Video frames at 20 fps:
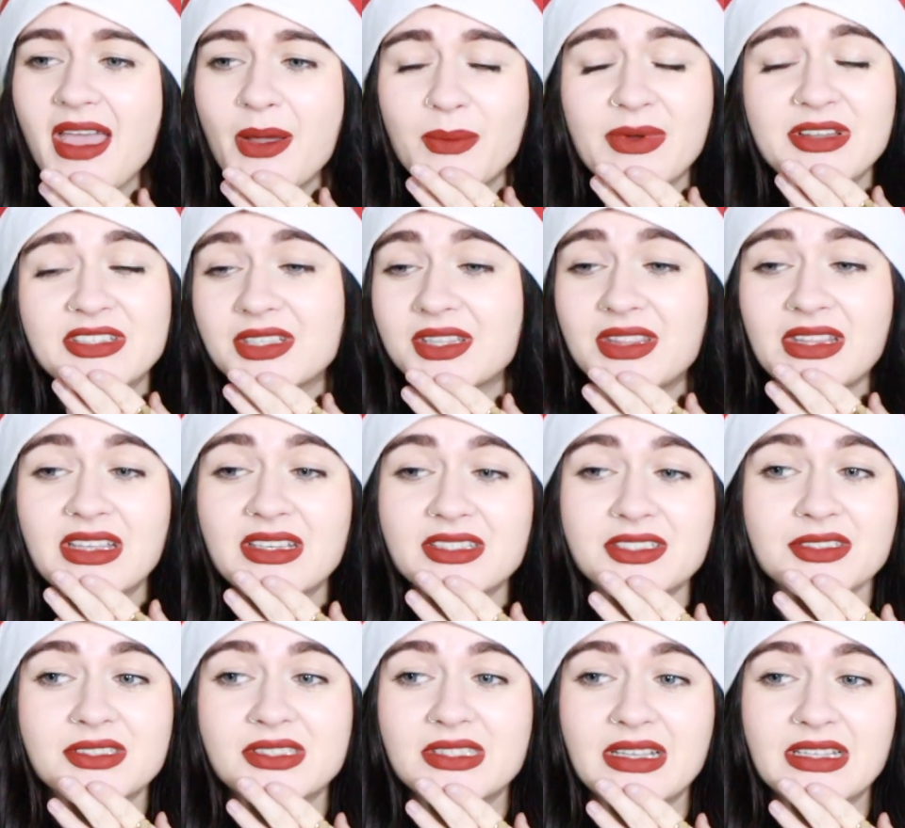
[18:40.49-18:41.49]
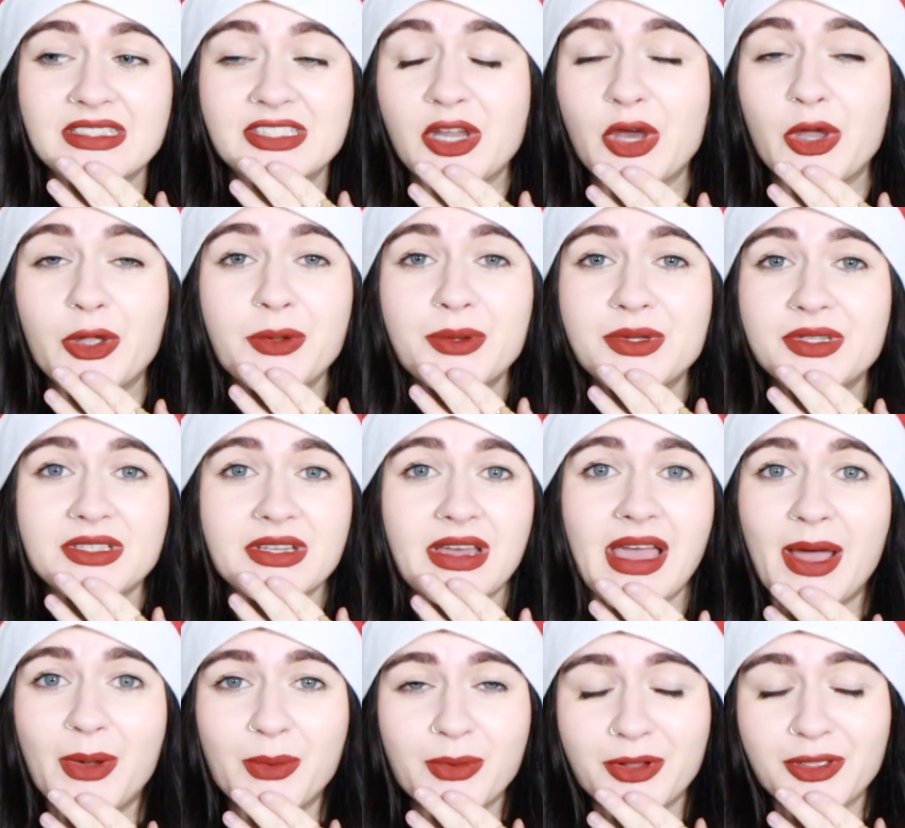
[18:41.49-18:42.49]
which I think just is an ode to
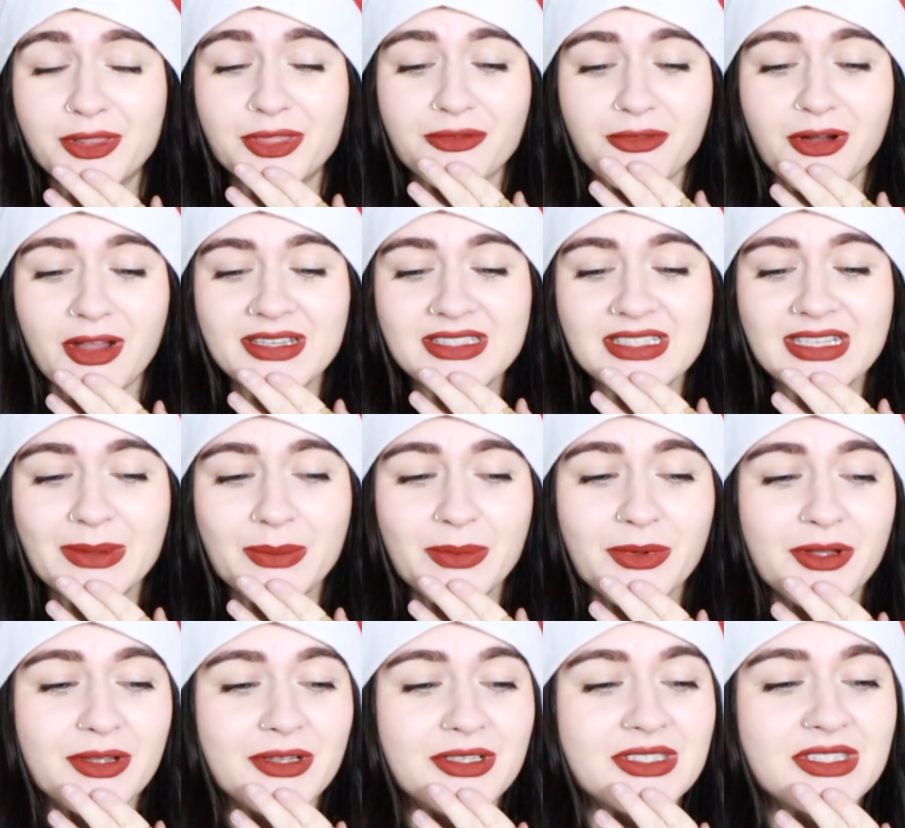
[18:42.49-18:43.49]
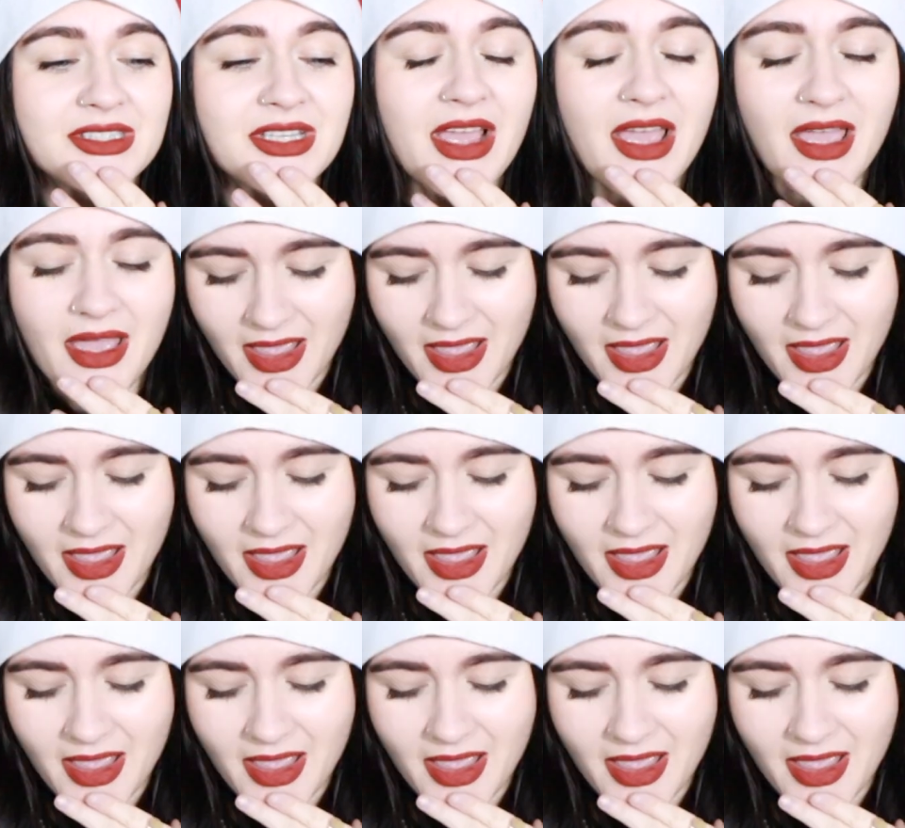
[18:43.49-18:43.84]
how good the writing was.